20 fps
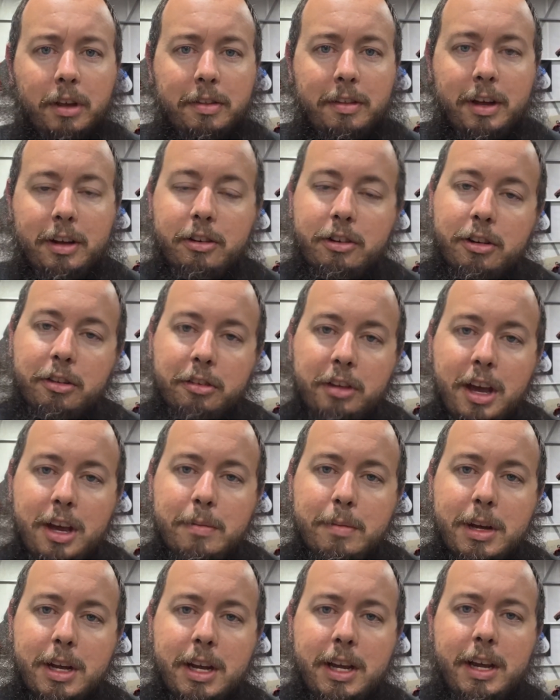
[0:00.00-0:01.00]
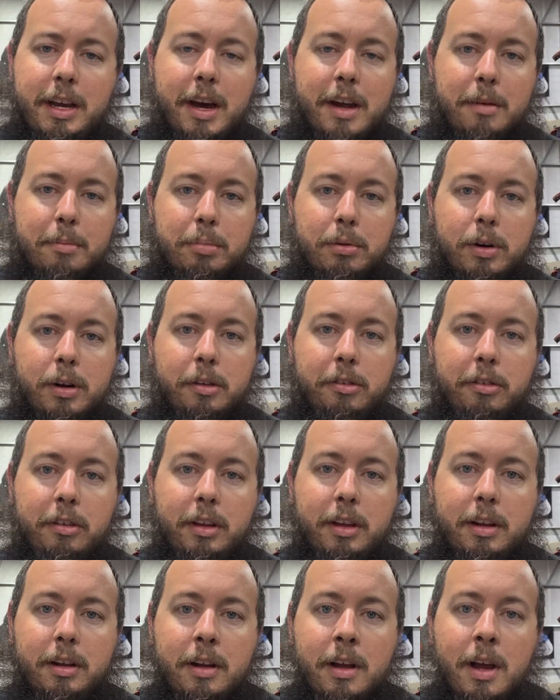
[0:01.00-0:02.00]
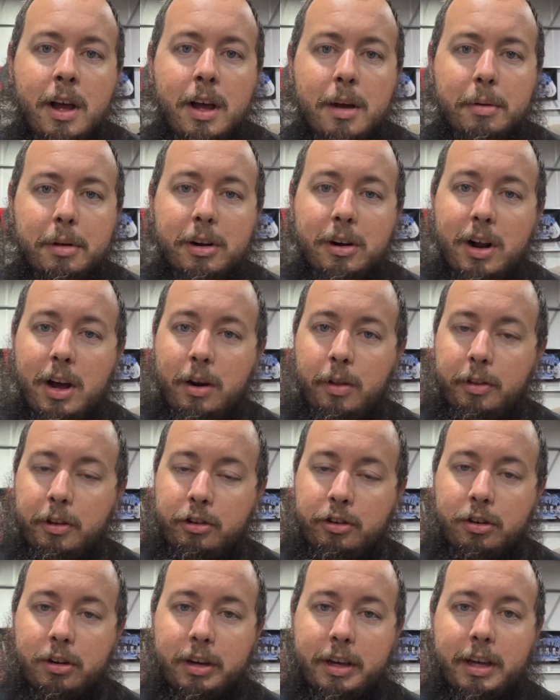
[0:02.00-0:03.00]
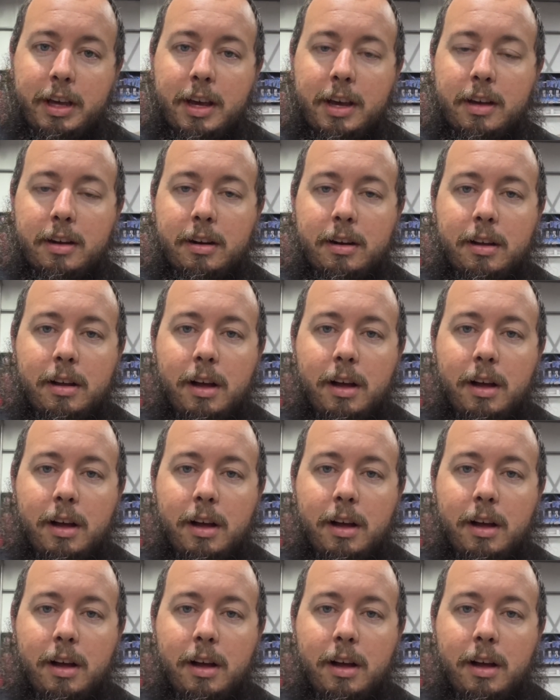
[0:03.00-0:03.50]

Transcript: I think just came in and he got them pressed in, but they're not on the truck yet.